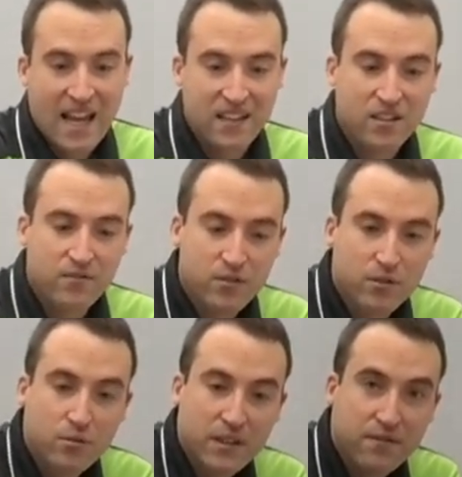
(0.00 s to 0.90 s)
and if you
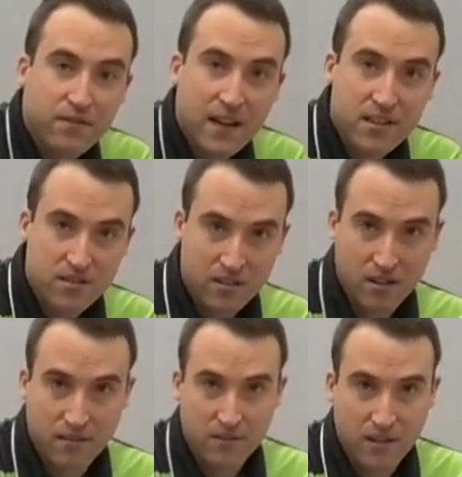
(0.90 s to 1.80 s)
do it fast
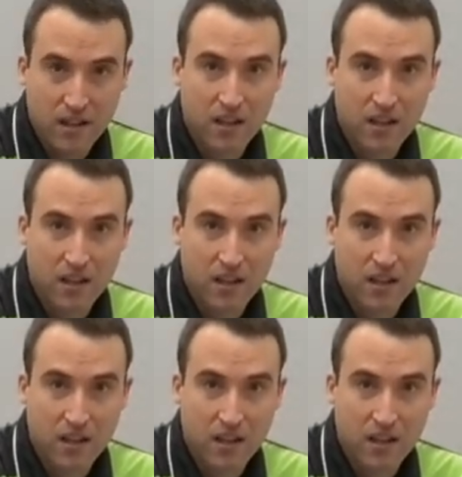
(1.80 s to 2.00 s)
enough,